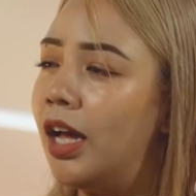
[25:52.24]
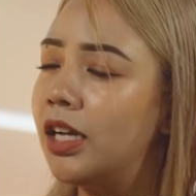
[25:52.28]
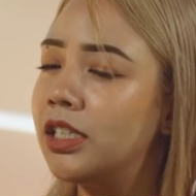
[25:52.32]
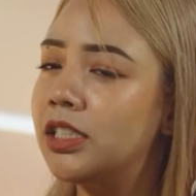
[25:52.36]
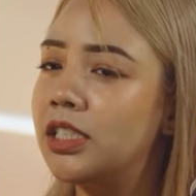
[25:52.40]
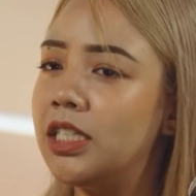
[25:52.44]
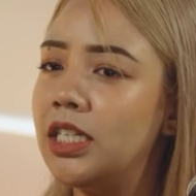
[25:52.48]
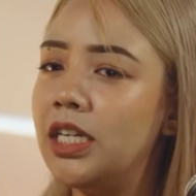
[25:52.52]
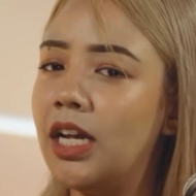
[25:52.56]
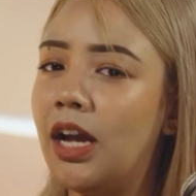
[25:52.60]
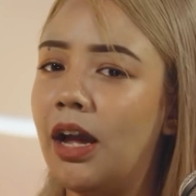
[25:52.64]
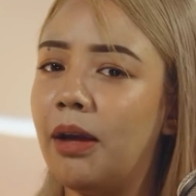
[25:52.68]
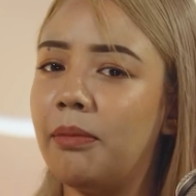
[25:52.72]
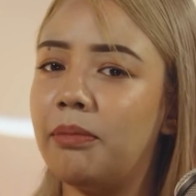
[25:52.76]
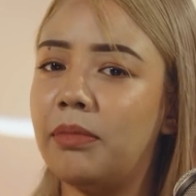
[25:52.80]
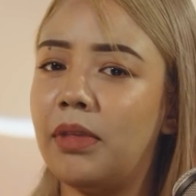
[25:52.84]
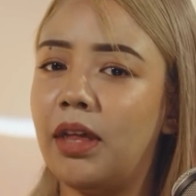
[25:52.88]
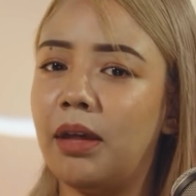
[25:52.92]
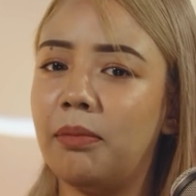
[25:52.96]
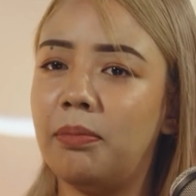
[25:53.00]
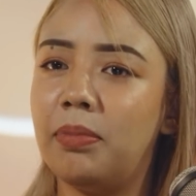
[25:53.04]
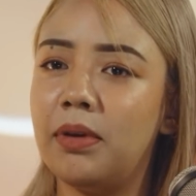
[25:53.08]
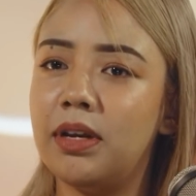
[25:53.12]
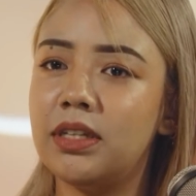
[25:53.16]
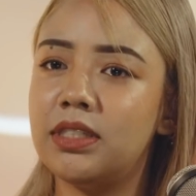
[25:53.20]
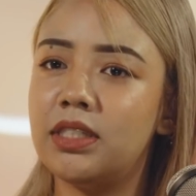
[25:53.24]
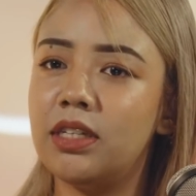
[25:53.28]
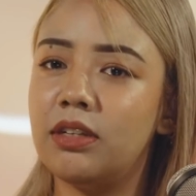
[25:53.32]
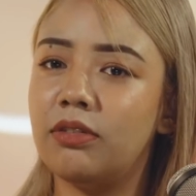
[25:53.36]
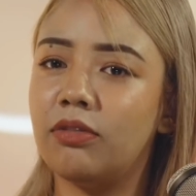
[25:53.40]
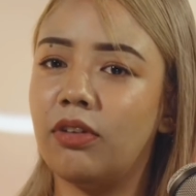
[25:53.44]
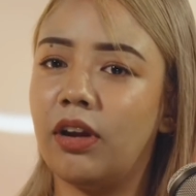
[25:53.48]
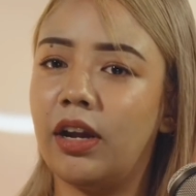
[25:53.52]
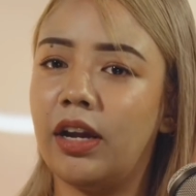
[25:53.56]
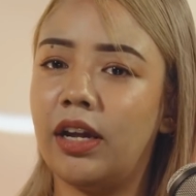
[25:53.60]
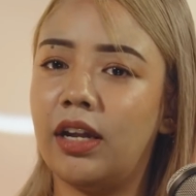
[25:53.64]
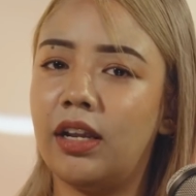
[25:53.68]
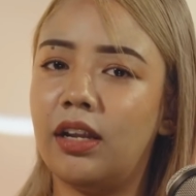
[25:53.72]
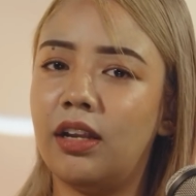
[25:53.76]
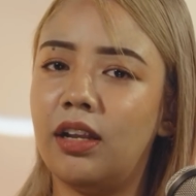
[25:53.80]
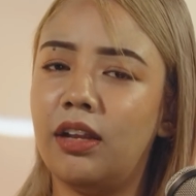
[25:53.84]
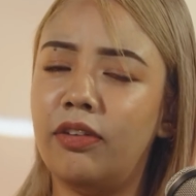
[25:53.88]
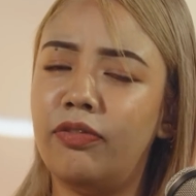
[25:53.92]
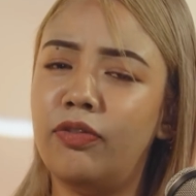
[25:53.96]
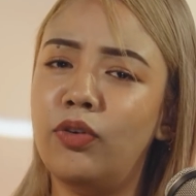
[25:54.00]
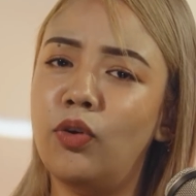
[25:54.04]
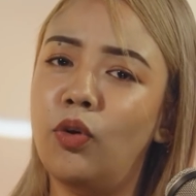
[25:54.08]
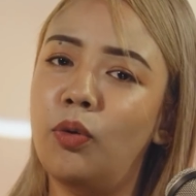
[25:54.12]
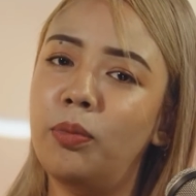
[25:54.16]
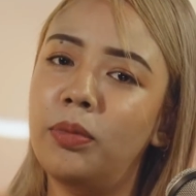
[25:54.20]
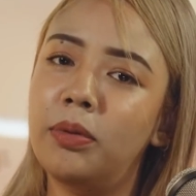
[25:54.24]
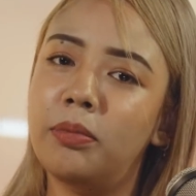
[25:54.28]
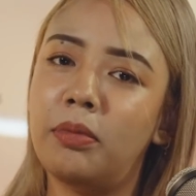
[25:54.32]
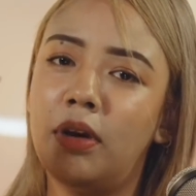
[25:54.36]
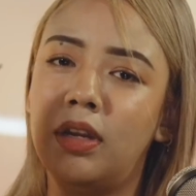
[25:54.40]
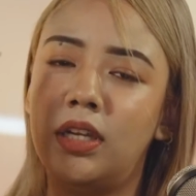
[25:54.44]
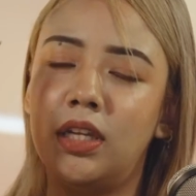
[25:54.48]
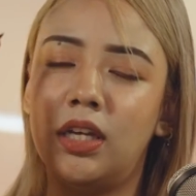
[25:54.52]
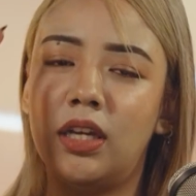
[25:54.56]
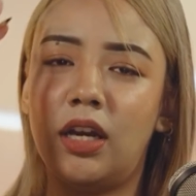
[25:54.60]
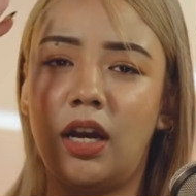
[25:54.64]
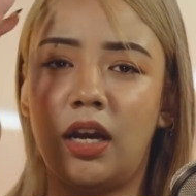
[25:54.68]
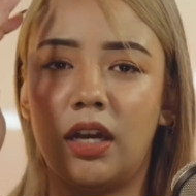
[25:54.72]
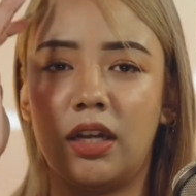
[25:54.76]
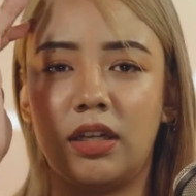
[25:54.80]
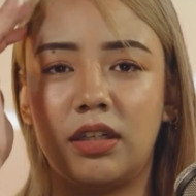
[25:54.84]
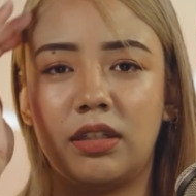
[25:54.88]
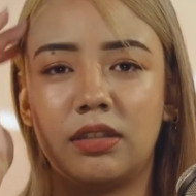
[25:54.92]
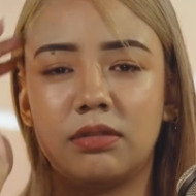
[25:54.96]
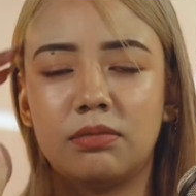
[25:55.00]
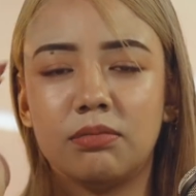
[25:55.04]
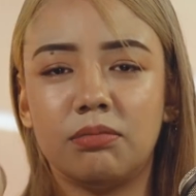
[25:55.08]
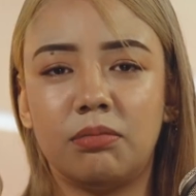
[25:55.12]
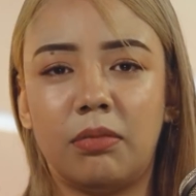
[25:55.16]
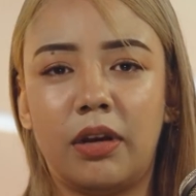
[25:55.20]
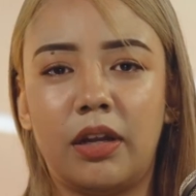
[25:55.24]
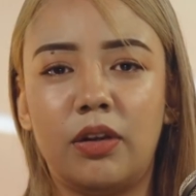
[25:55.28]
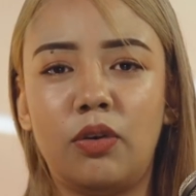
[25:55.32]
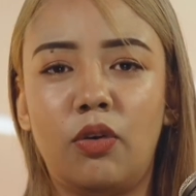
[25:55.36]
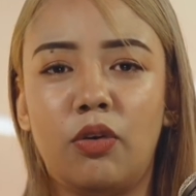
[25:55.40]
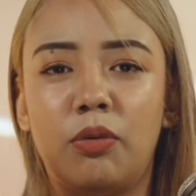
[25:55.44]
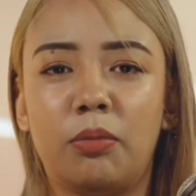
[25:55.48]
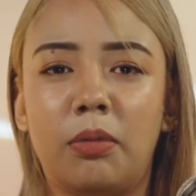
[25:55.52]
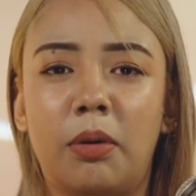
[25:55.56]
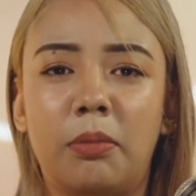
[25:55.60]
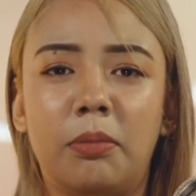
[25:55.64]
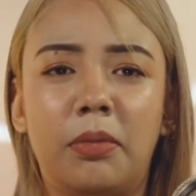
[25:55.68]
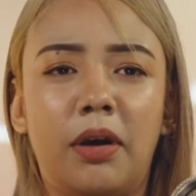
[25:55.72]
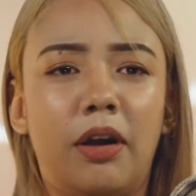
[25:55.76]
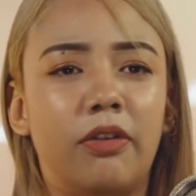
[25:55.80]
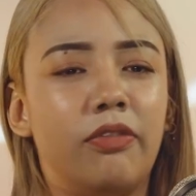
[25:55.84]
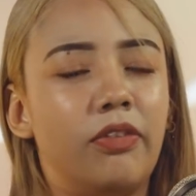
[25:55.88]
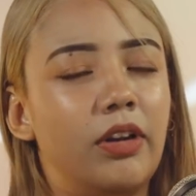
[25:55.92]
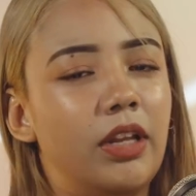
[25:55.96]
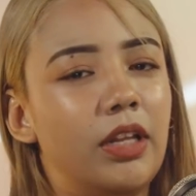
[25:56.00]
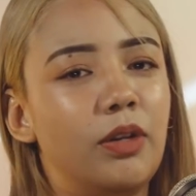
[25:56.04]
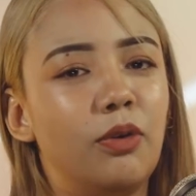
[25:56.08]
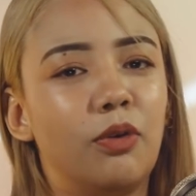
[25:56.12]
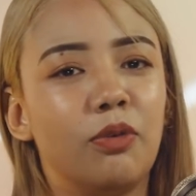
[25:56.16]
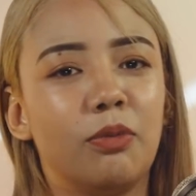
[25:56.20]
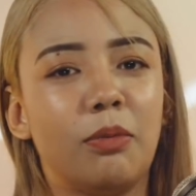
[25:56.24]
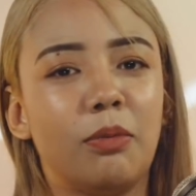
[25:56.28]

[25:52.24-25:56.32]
Actually, I'm that person, right? If you owe me money, I might not remember. I really don't